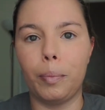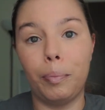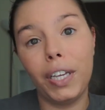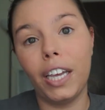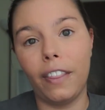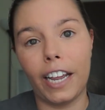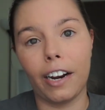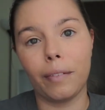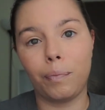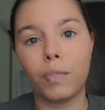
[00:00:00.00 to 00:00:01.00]
being
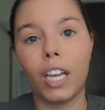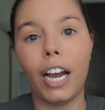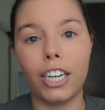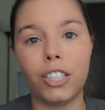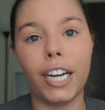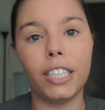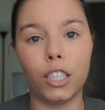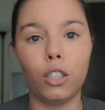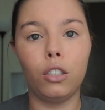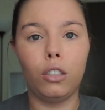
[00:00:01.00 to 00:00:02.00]
there. I tried
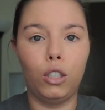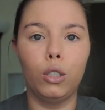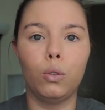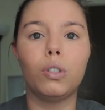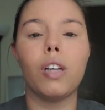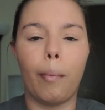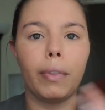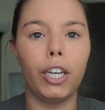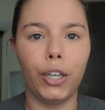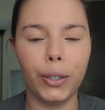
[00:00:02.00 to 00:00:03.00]
to do
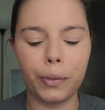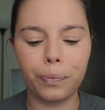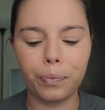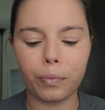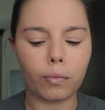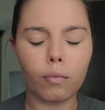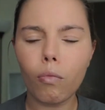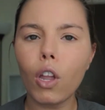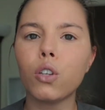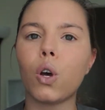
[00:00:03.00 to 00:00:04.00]
something new,
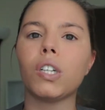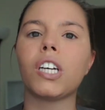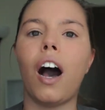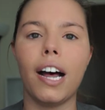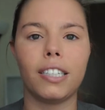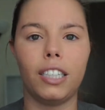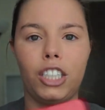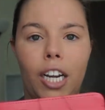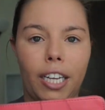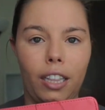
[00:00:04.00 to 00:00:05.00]
so I was constantly
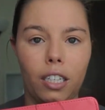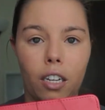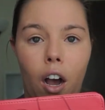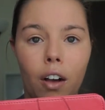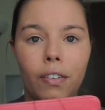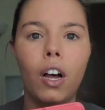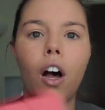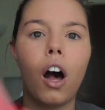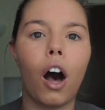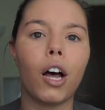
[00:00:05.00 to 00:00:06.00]
checking this off.
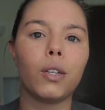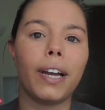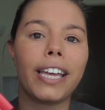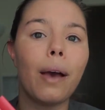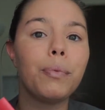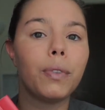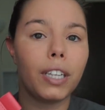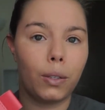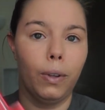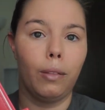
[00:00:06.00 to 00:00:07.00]
Also, I kept
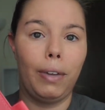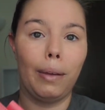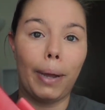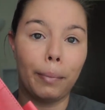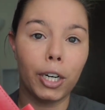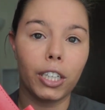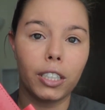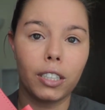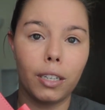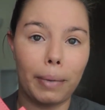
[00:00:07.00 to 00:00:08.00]
this with me in my
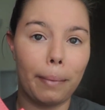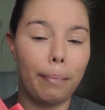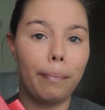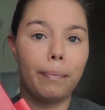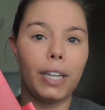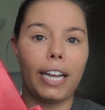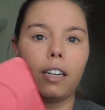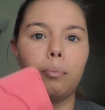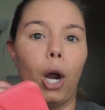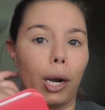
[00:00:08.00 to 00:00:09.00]
purse, in my
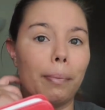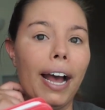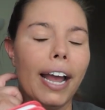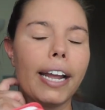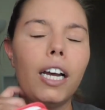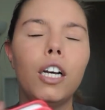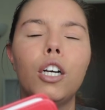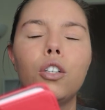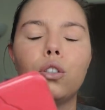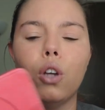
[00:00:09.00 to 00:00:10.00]
like park bag,
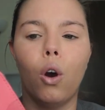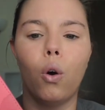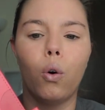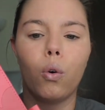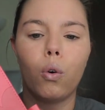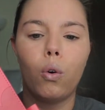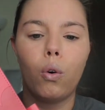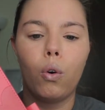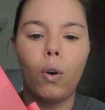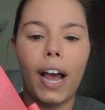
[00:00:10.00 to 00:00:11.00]
so
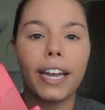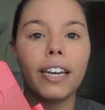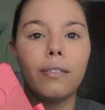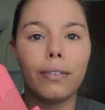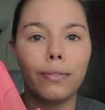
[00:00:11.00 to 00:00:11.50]
I could